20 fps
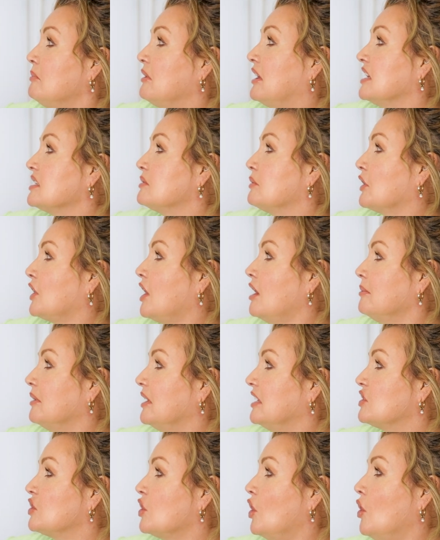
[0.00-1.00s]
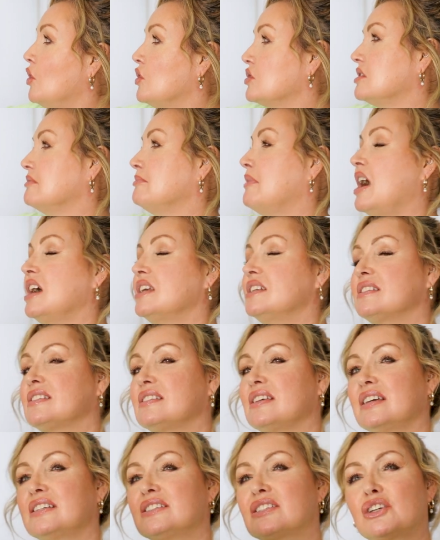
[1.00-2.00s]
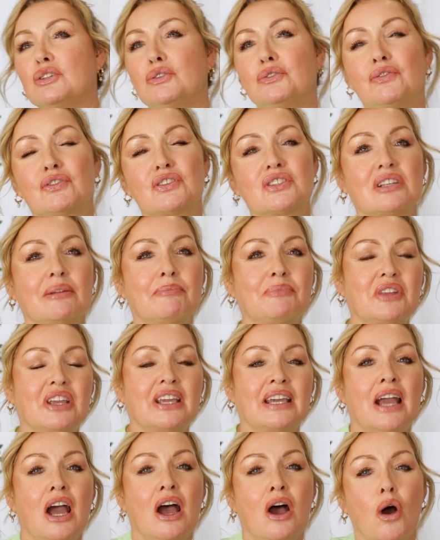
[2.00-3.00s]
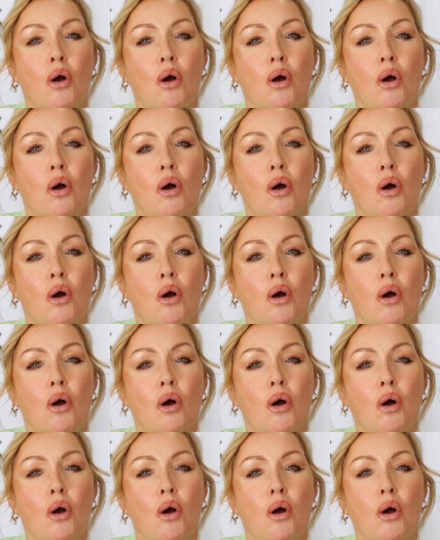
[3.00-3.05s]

because we're coming into autumn, I decided to go for something